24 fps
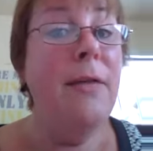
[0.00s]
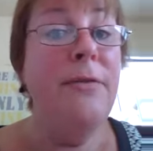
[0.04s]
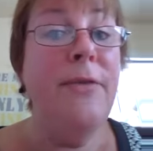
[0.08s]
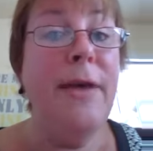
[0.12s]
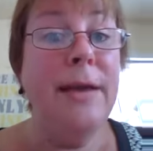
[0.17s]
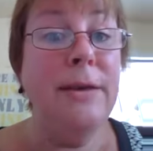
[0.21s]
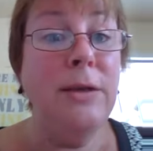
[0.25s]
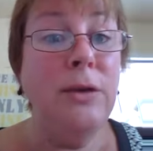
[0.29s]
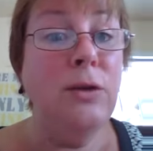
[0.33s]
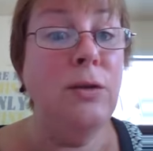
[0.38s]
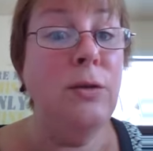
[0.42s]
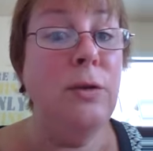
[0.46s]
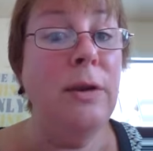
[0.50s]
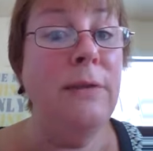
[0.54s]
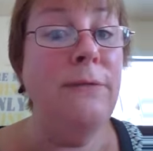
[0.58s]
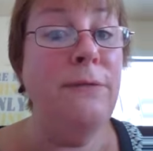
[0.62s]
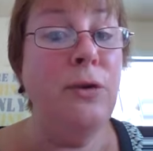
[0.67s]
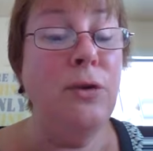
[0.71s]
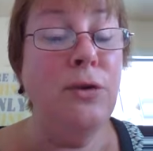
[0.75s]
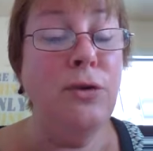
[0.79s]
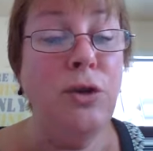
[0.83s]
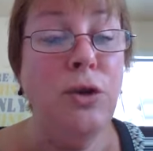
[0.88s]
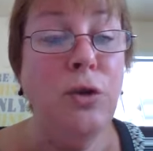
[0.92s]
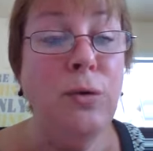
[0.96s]
then
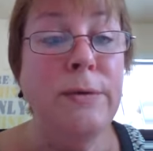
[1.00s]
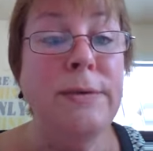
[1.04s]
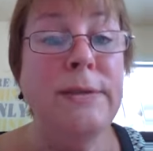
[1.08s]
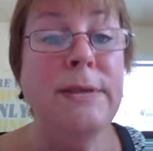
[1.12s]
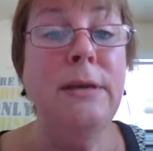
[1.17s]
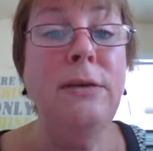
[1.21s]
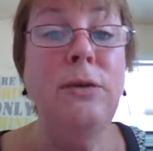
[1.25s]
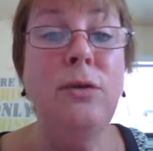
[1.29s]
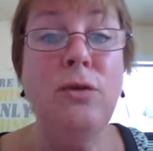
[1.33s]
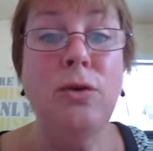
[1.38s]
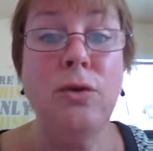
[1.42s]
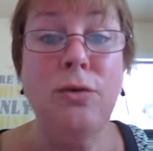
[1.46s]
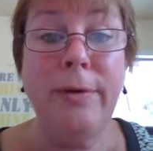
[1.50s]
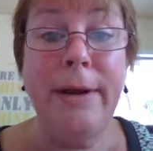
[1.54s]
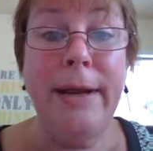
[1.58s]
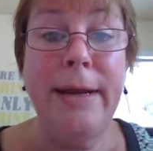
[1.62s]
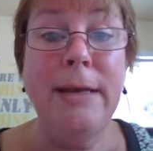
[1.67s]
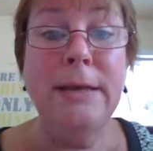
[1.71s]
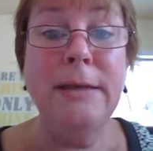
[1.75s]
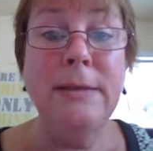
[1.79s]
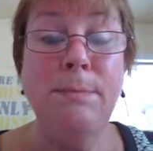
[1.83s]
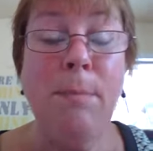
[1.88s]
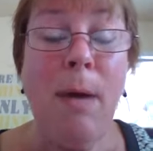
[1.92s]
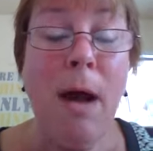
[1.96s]
if you're using your
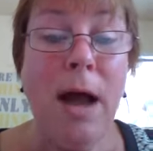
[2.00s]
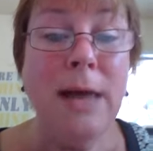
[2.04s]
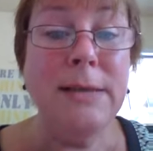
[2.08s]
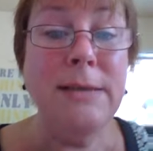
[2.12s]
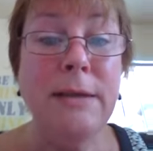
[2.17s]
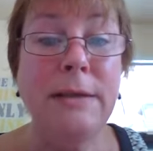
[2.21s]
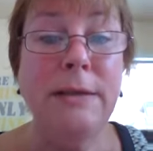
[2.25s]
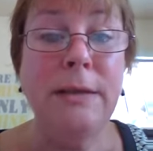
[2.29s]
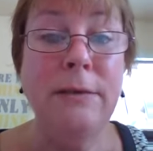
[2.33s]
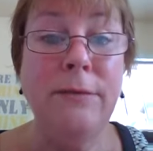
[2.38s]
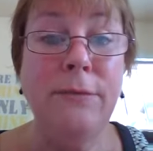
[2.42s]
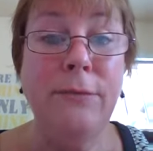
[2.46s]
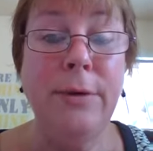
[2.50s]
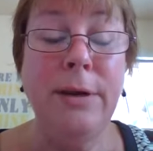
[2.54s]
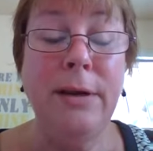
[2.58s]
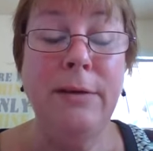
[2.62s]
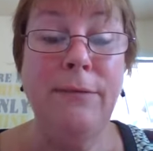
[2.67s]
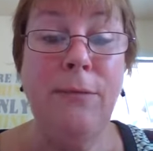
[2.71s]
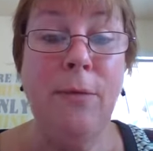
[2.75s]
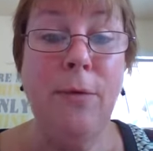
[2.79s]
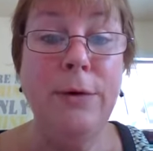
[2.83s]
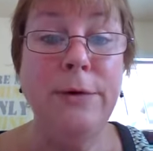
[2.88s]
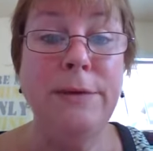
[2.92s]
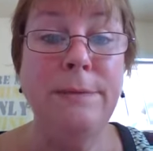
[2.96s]
crate as positive
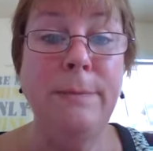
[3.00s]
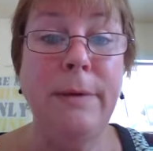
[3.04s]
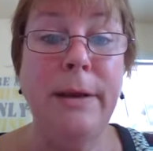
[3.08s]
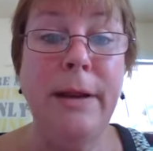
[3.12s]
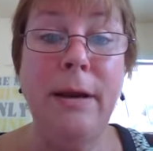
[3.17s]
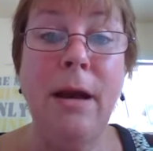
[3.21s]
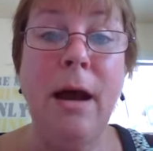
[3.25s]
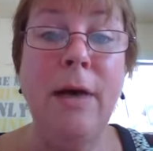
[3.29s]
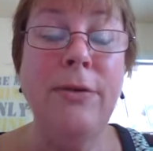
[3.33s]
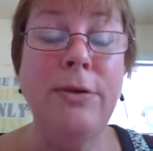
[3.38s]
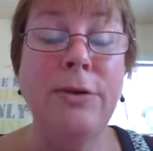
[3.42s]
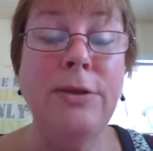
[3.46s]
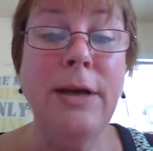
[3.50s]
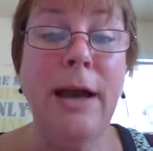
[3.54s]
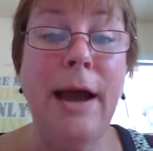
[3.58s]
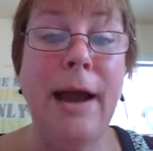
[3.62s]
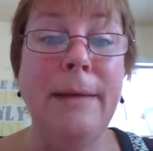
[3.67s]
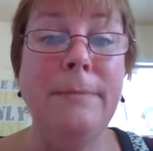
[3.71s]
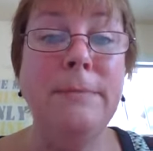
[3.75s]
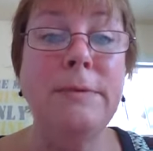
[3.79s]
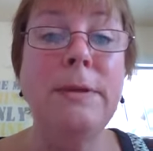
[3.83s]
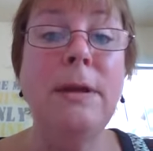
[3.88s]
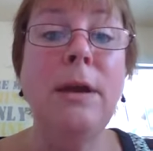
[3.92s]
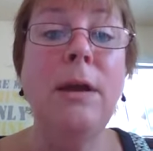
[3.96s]
reinforcement at other
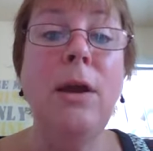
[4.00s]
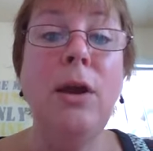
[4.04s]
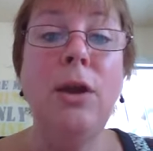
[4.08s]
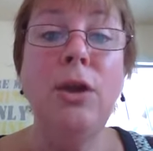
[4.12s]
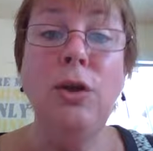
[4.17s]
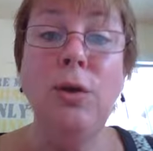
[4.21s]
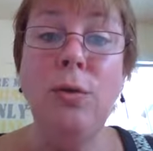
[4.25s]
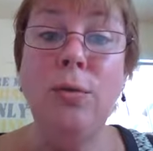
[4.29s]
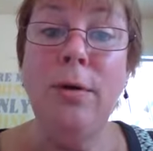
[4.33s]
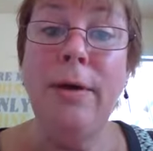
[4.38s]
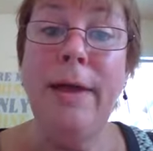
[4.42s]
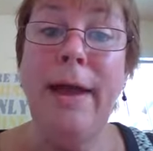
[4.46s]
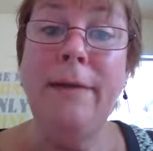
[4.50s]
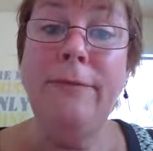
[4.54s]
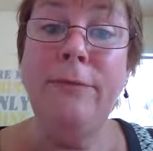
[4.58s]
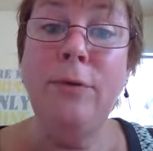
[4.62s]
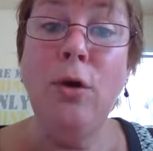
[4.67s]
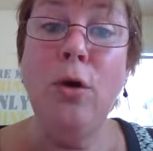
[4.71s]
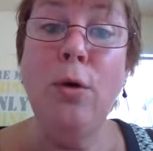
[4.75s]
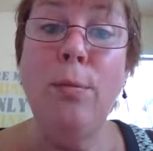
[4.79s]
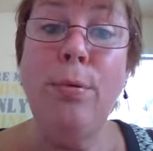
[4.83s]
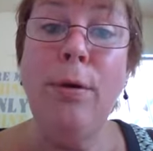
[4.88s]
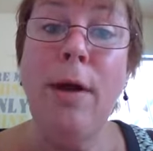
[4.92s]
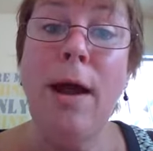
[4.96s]
times, you will have
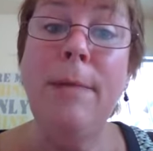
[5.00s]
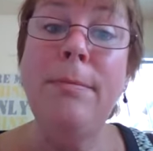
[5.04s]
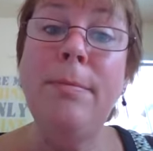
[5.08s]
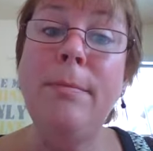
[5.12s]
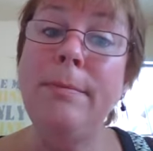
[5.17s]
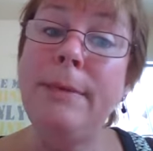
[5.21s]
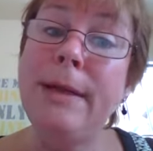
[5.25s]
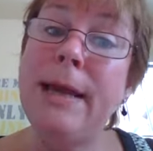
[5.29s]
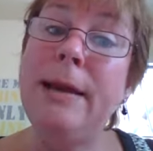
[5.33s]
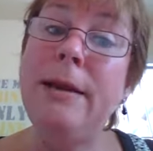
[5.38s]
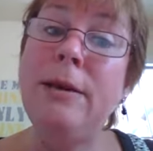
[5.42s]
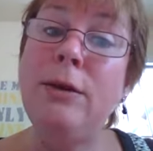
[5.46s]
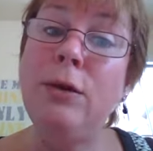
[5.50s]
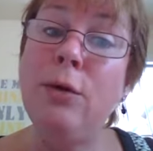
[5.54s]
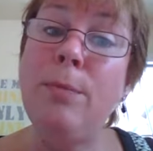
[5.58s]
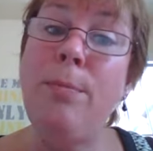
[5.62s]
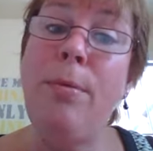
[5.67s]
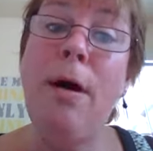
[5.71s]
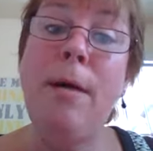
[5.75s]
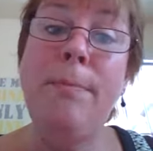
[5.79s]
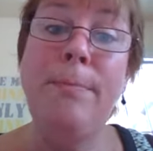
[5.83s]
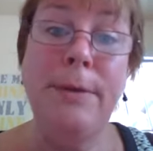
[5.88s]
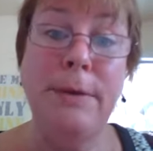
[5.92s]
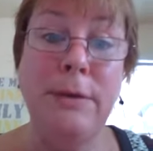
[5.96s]
no problem getting your
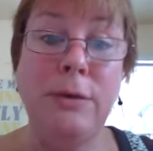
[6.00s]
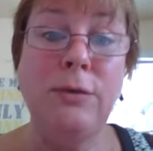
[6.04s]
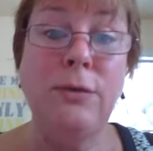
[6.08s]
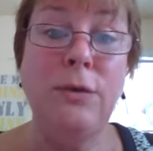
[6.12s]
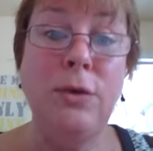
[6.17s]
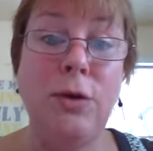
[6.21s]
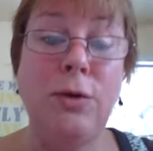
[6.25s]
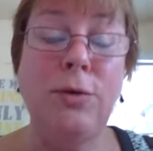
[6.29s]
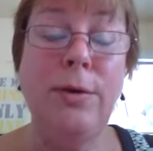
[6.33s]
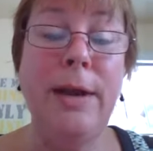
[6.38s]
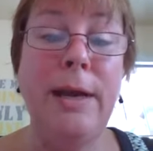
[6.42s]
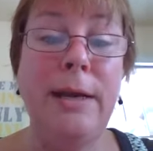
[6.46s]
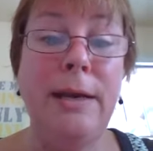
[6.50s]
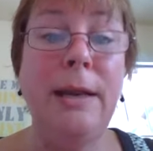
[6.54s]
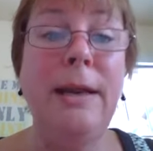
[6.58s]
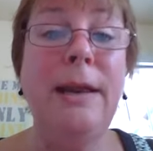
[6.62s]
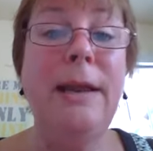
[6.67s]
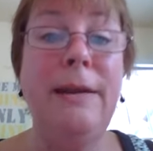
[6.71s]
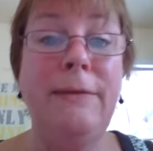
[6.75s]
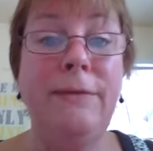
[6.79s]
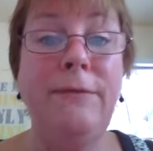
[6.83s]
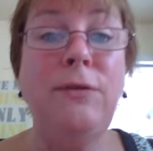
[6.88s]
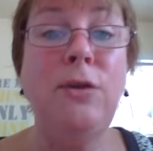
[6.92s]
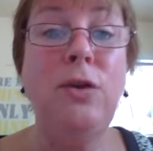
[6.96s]
pup into the crate
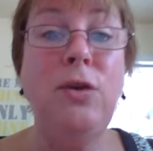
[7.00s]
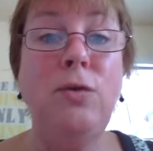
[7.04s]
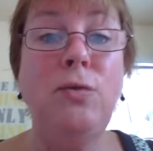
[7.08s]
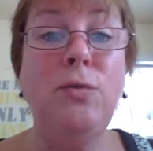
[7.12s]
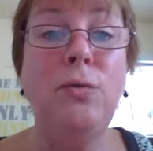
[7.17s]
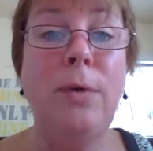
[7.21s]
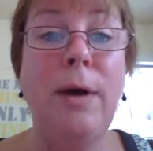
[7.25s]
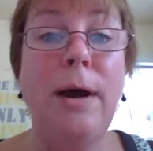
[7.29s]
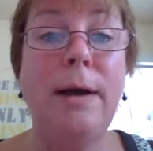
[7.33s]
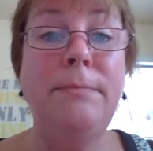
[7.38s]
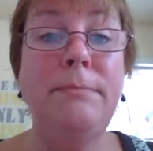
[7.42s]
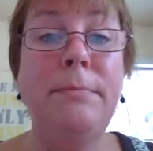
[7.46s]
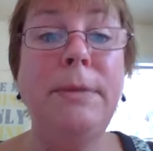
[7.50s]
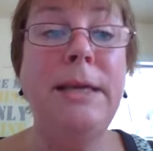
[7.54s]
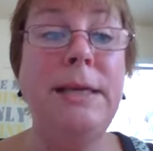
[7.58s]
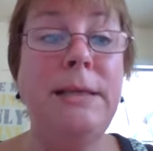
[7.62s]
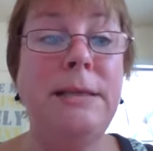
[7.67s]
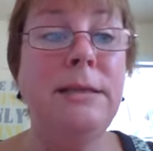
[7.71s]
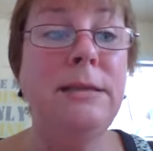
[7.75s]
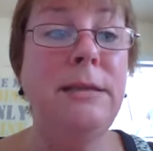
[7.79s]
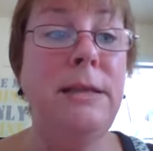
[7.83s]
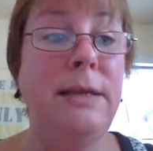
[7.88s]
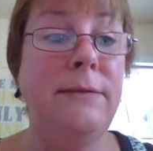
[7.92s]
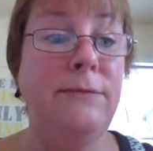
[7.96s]
if you
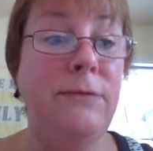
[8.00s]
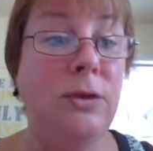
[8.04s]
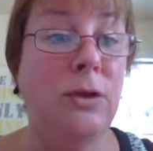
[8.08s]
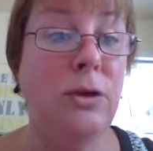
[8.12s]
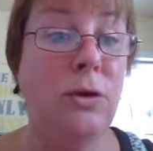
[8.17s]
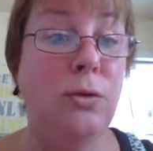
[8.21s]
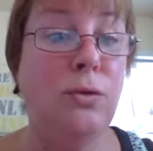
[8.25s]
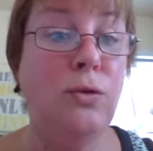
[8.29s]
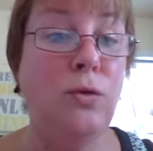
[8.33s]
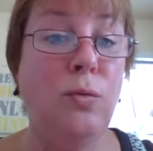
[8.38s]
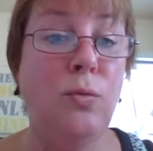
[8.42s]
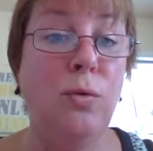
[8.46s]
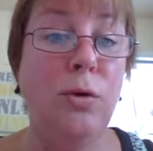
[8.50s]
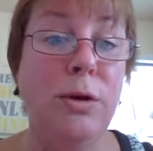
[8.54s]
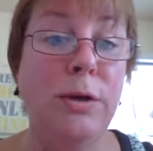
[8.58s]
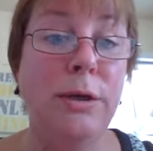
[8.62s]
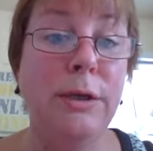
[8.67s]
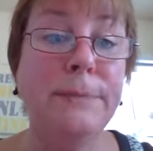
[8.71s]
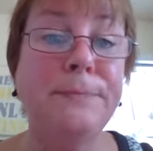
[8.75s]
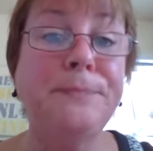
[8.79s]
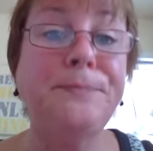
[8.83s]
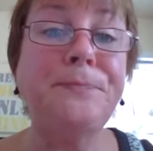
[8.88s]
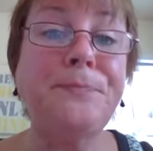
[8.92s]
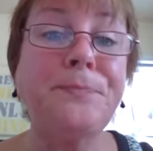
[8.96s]
need to leave to go to
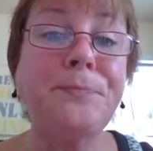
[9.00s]
work.